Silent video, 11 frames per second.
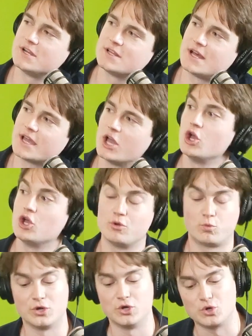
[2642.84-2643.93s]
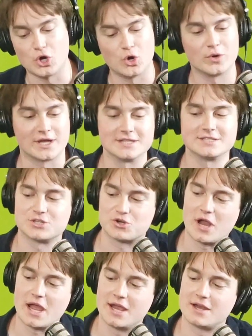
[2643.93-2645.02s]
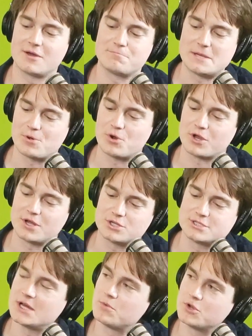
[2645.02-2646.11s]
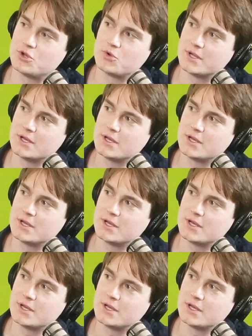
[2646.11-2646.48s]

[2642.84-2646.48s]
Like when you go against the grain, people aren't going to understand what you're doing.